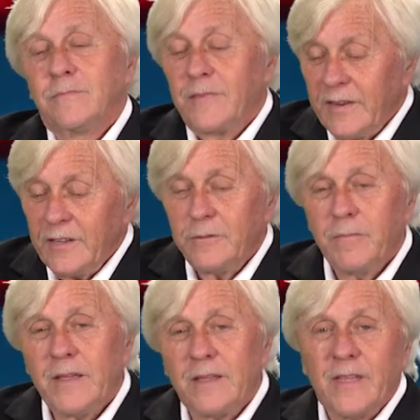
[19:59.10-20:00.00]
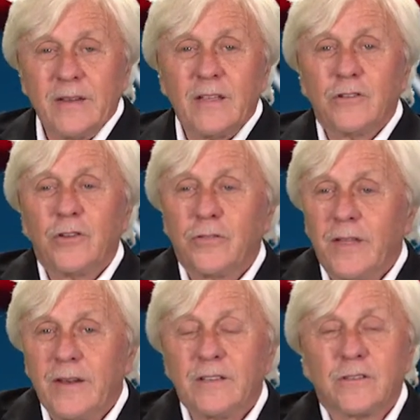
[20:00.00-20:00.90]
They need me. They need you.
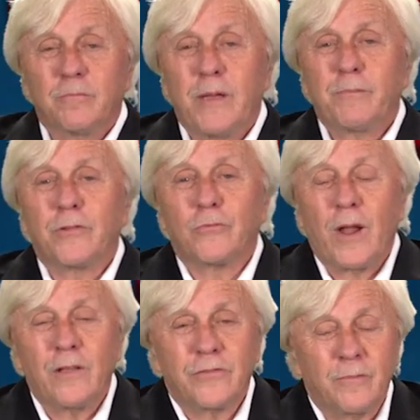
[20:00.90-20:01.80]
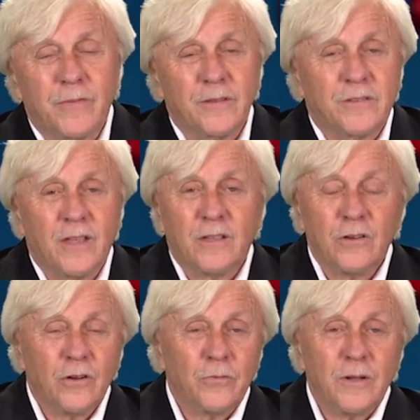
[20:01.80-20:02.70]
They need some people around them that say, you
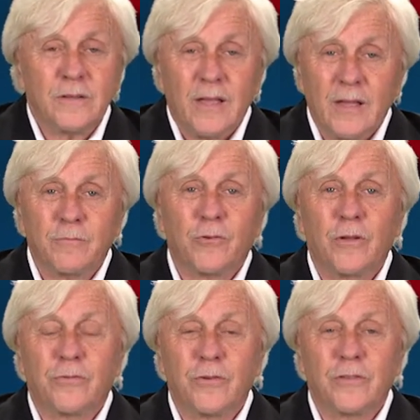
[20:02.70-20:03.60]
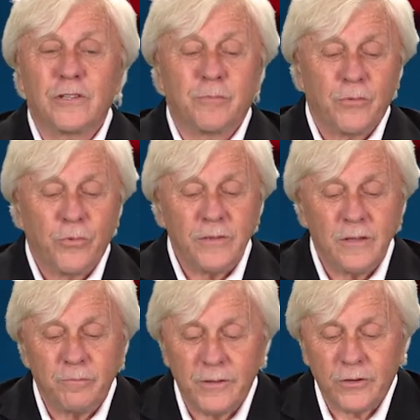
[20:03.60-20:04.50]
know what? Yeah, I'm going through this, but
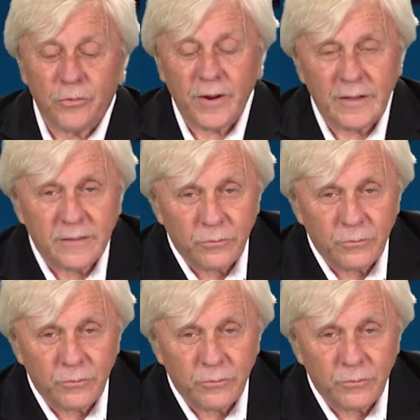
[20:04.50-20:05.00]
wouldn't it be great?